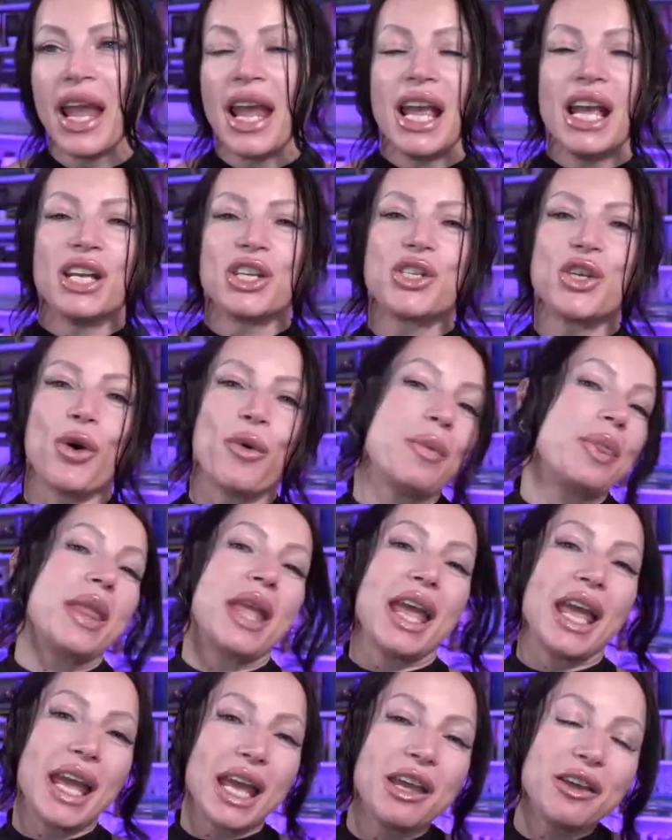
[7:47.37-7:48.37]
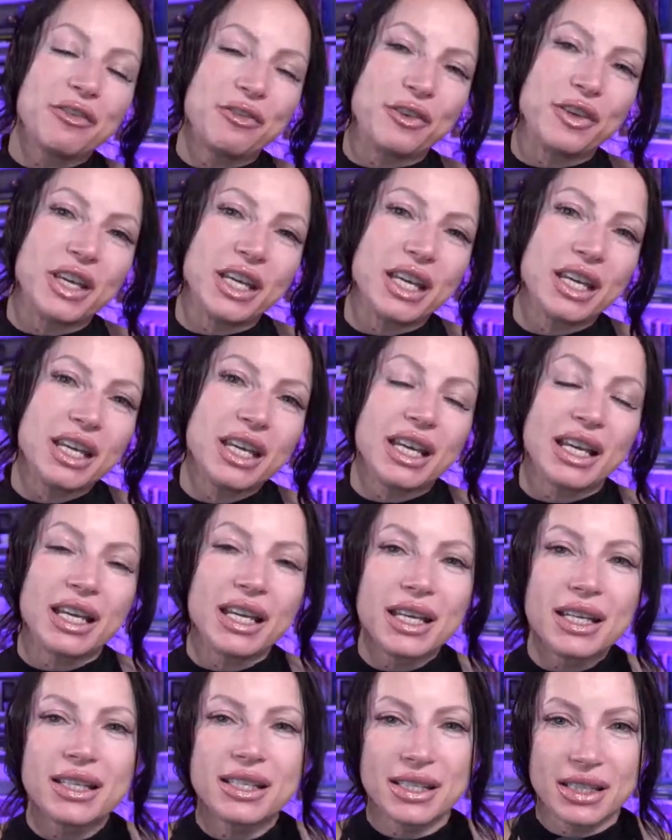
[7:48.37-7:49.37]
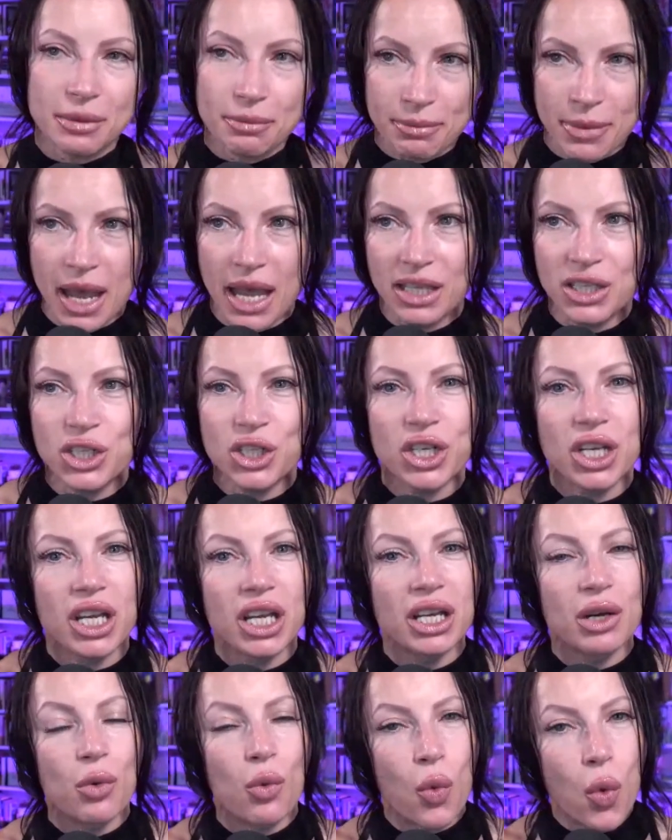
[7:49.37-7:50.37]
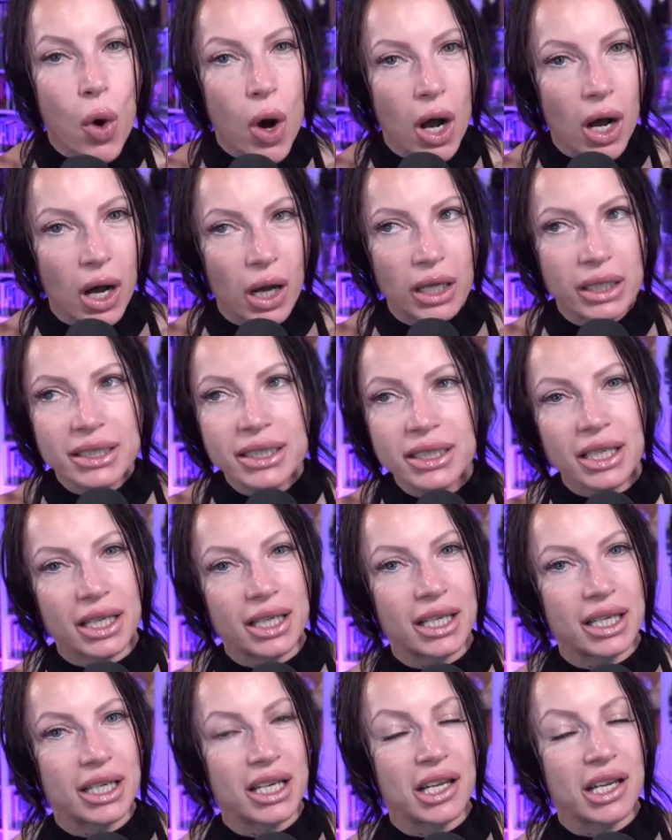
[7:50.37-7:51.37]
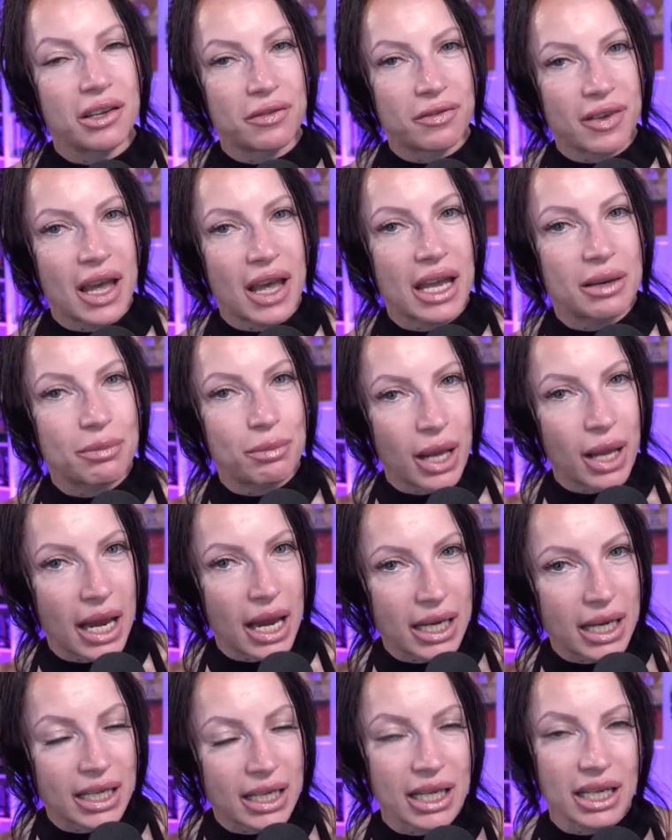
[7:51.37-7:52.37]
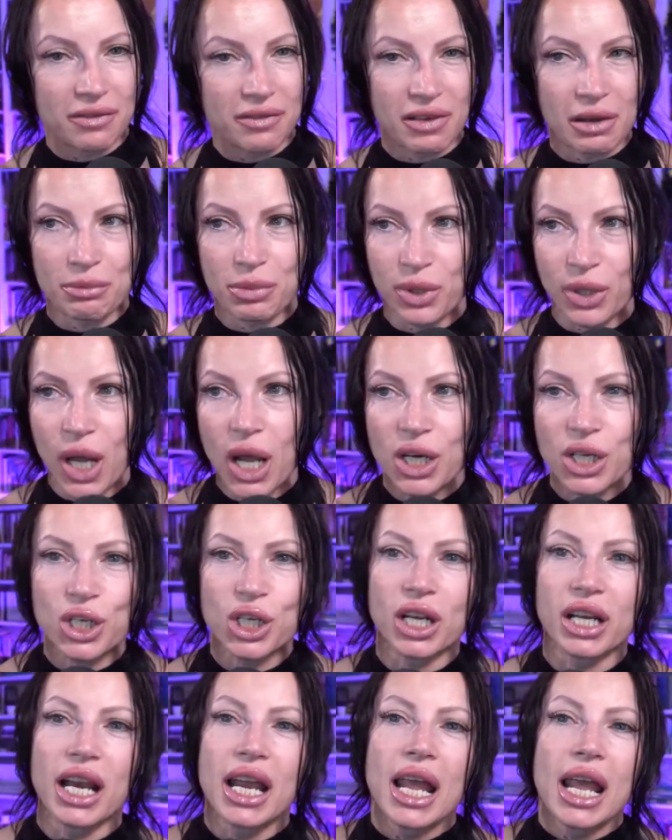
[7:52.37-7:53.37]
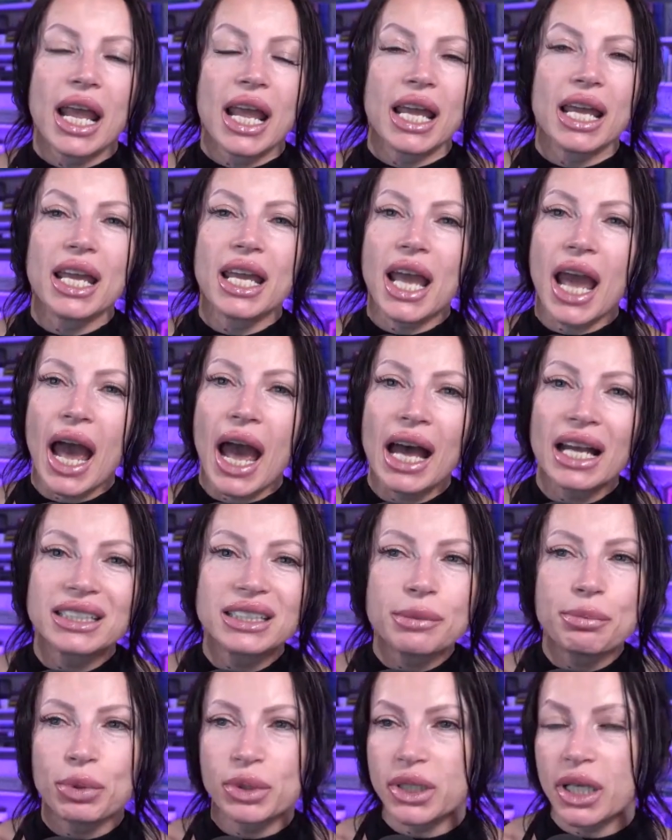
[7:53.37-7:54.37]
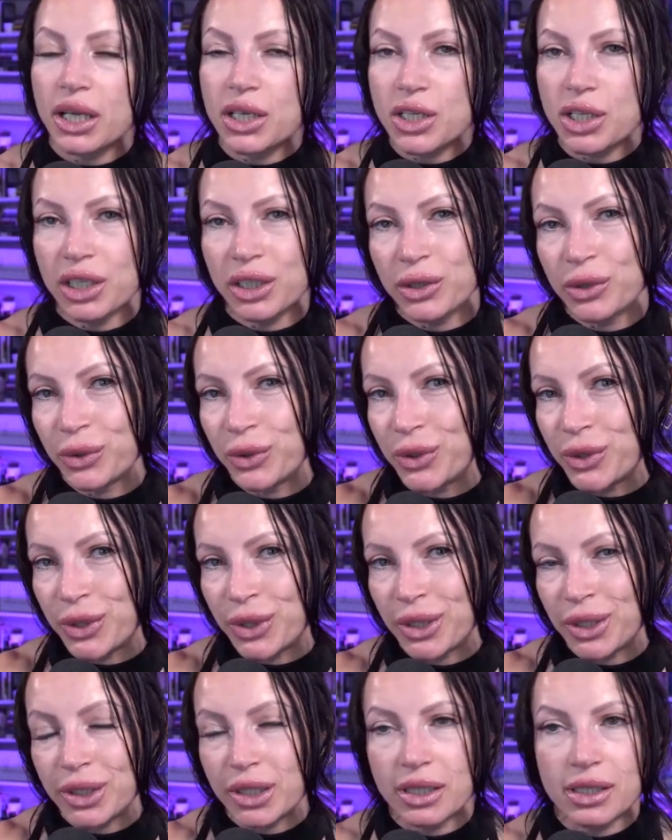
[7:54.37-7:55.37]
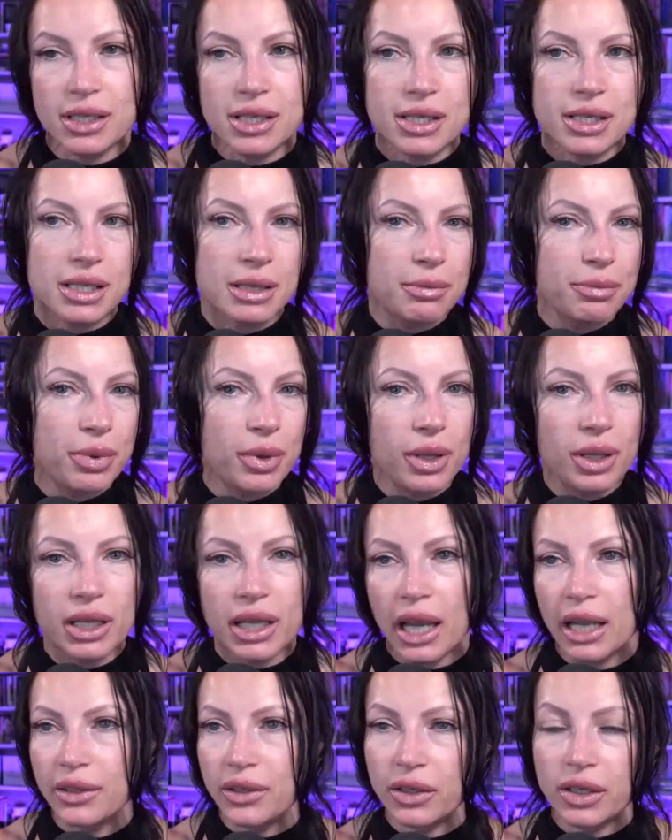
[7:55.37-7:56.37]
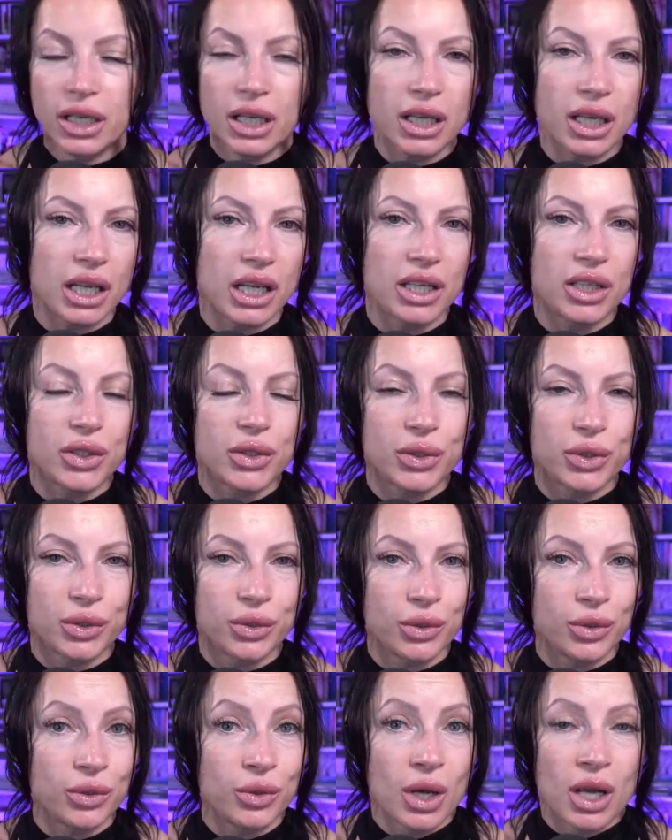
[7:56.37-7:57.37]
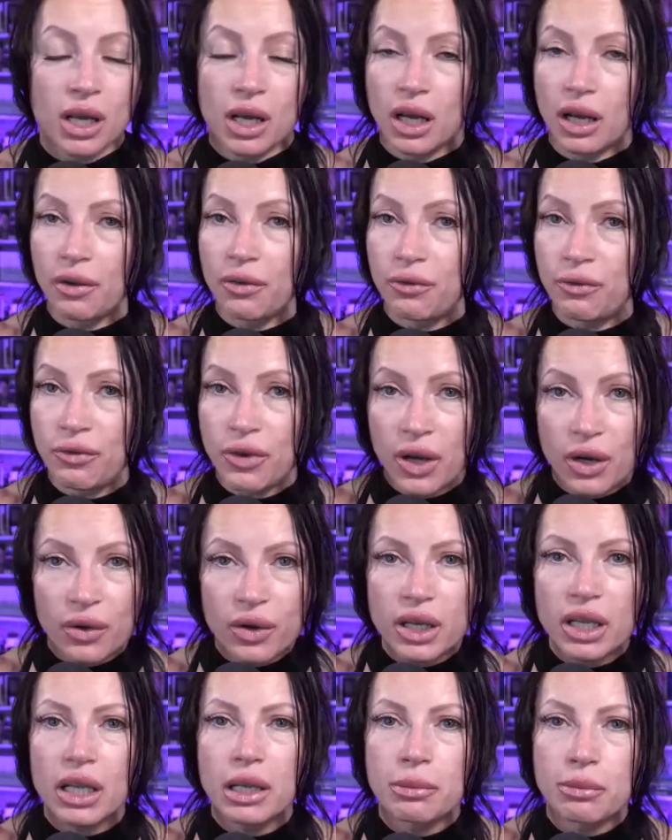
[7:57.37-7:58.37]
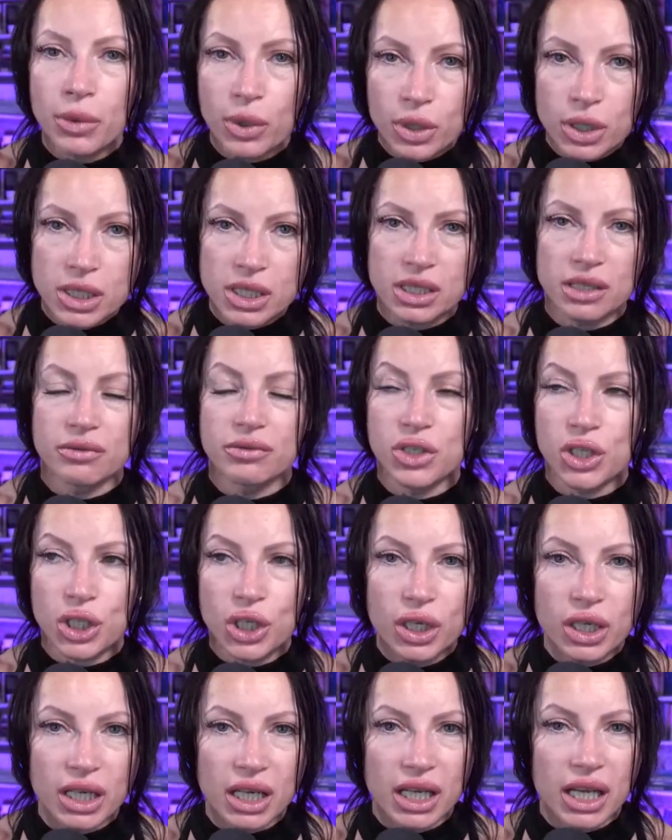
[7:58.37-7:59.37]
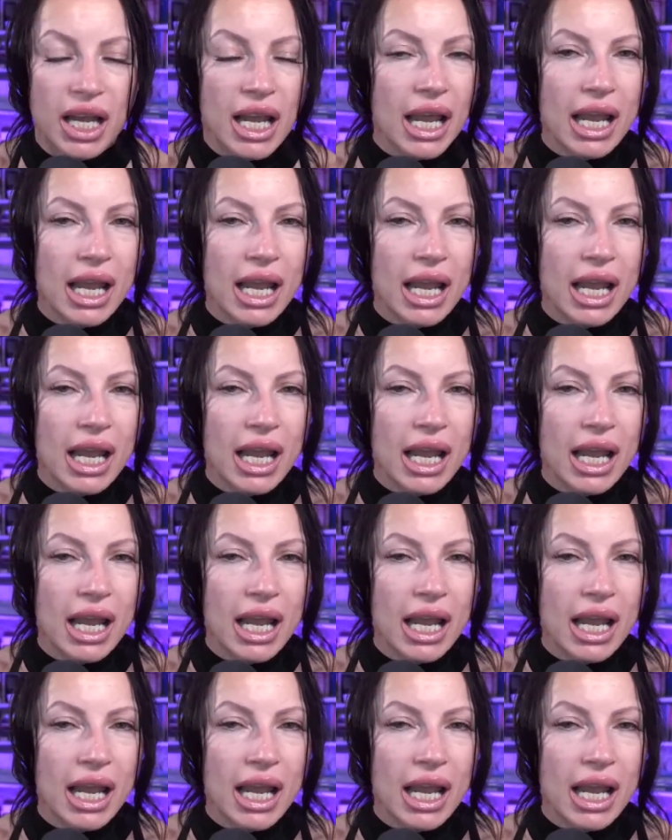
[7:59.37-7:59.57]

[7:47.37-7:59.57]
So AV is the magic wand in event planning and event production. It has the potential to turn a simple gathering into a very immersive journey.